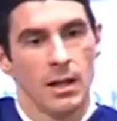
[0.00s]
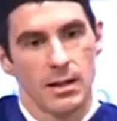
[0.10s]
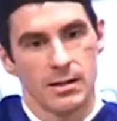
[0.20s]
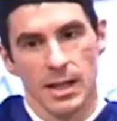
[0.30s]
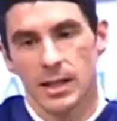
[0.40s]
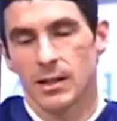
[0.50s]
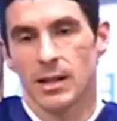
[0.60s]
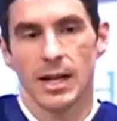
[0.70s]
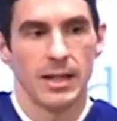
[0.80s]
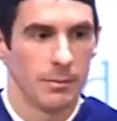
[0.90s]
The second
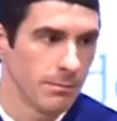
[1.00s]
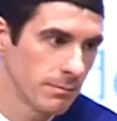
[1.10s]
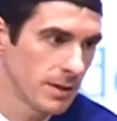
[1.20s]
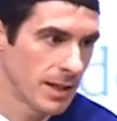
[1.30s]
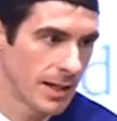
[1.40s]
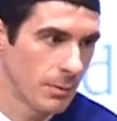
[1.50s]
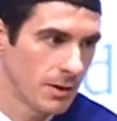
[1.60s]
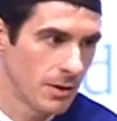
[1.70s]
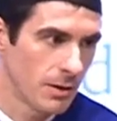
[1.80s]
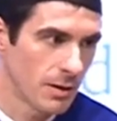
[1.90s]
item that I would
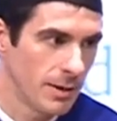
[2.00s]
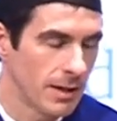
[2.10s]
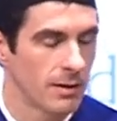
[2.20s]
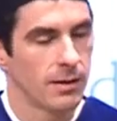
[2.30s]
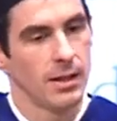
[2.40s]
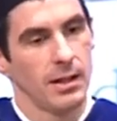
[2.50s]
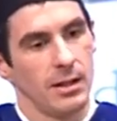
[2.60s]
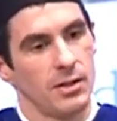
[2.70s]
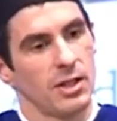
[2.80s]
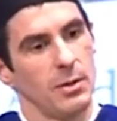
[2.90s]
talk about
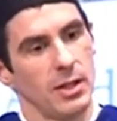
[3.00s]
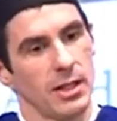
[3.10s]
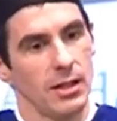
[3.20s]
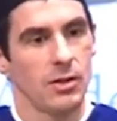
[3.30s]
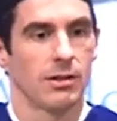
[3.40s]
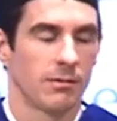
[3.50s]
is communication.